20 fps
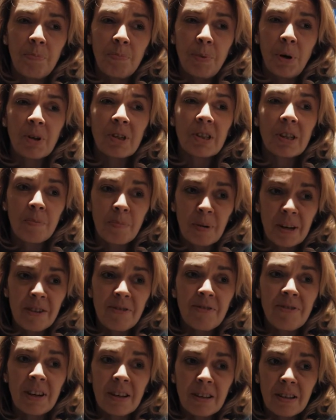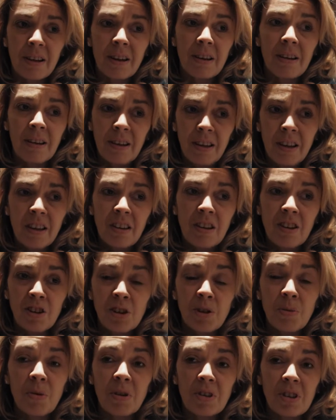possibly fitter than
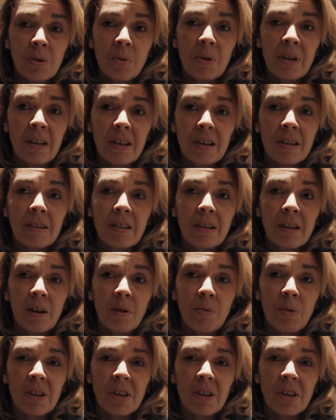she was twenty years ago,